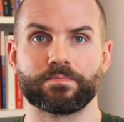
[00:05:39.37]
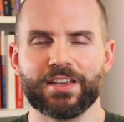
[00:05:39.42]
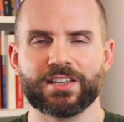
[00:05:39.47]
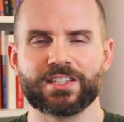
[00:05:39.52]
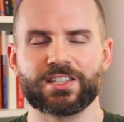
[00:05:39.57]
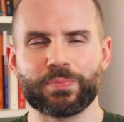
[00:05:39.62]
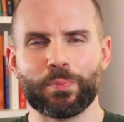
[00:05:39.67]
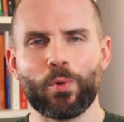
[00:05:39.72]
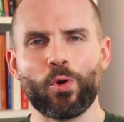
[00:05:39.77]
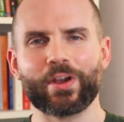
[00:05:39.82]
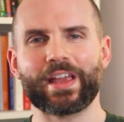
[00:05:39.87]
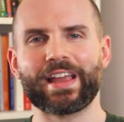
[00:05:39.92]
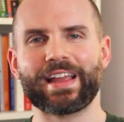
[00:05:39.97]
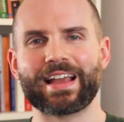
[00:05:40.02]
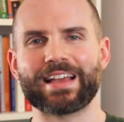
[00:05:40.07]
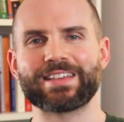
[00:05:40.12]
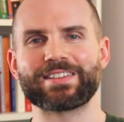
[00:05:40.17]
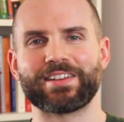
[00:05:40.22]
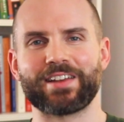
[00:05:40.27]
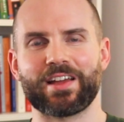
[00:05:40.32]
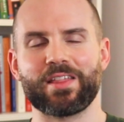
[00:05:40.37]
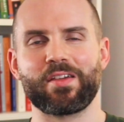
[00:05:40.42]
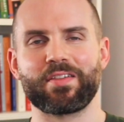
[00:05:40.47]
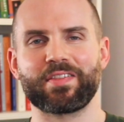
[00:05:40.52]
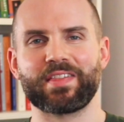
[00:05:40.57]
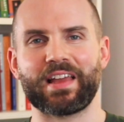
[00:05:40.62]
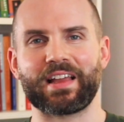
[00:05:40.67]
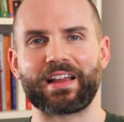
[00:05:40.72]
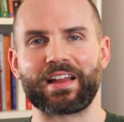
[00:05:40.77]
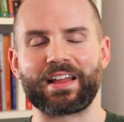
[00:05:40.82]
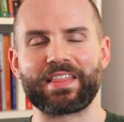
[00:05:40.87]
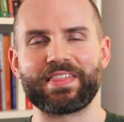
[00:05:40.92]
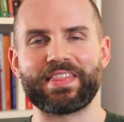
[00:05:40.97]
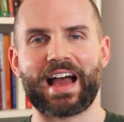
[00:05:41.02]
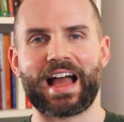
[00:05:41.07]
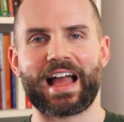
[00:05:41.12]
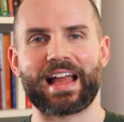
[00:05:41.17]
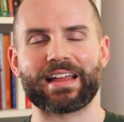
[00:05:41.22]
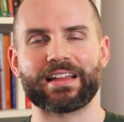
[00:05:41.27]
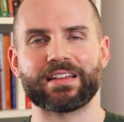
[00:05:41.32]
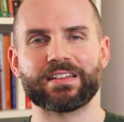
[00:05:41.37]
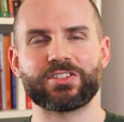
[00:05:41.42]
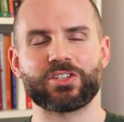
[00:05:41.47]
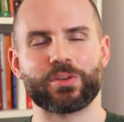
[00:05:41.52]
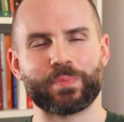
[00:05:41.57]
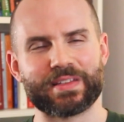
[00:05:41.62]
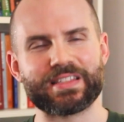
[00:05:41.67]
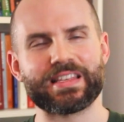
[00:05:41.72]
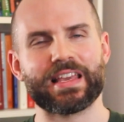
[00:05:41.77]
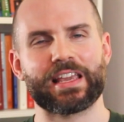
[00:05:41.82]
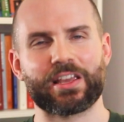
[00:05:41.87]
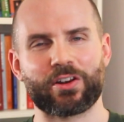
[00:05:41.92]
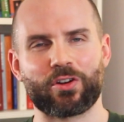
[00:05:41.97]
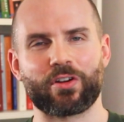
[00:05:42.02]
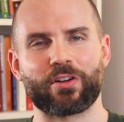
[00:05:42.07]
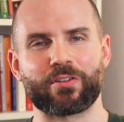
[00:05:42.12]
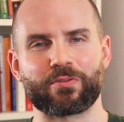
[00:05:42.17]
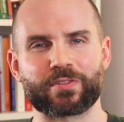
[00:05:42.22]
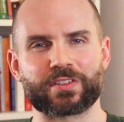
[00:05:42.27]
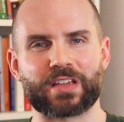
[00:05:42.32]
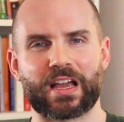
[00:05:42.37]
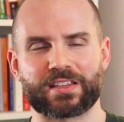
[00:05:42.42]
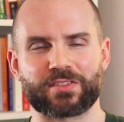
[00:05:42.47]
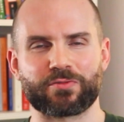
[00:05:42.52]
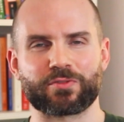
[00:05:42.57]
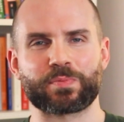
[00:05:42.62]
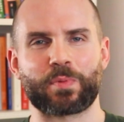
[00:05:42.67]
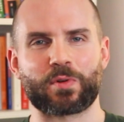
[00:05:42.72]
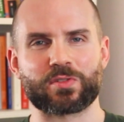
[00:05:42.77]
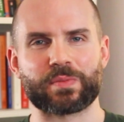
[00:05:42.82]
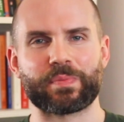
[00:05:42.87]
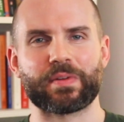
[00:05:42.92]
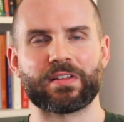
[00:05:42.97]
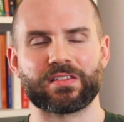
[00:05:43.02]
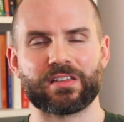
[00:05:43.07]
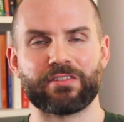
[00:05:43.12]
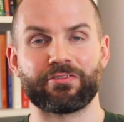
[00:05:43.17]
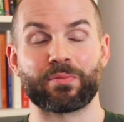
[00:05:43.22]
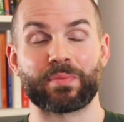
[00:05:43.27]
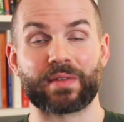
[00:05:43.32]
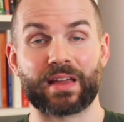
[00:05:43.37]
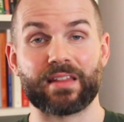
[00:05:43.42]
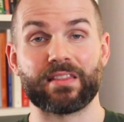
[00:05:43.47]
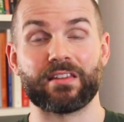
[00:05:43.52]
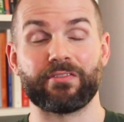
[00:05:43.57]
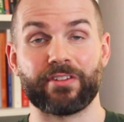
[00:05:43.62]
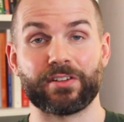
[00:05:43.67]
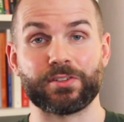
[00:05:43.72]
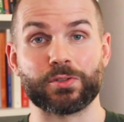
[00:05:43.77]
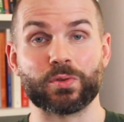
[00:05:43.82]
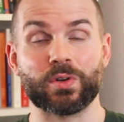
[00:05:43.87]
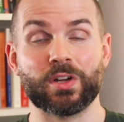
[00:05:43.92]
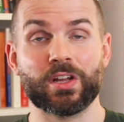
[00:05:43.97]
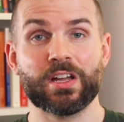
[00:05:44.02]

Smoking is another thing that should be taken on as a responsibility from the individual.